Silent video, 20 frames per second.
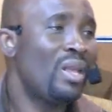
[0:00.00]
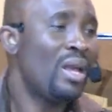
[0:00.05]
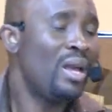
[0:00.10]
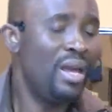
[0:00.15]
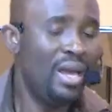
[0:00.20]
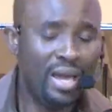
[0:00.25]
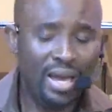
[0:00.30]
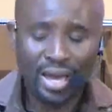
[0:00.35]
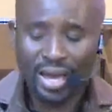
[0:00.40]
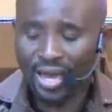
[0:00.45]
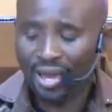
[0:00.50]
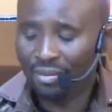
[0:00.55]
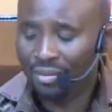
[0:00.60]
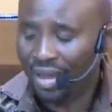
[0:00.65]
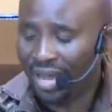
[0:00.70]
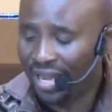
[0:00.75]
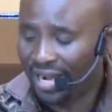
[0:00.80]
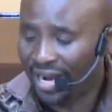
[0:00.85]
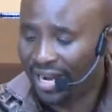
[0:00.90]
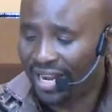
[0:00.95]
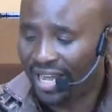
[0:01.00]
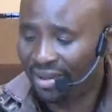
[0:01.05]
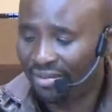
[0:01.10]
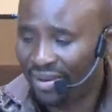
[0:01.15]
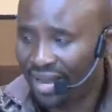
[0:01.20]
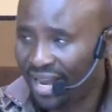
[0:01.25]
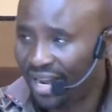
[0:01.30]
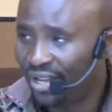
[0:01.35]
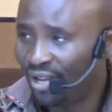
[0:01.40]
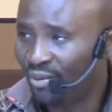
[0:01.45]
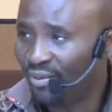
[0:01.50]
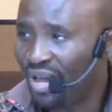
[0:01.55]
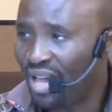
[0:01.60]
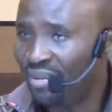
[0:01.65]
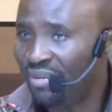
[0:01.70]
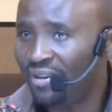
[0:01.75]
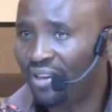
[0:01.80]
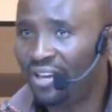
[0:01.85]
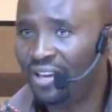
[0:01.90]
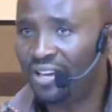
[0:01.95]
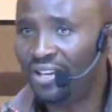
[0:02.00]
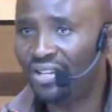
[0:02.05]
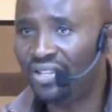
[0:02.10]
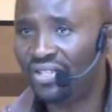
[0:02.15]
Amen and amen. You may be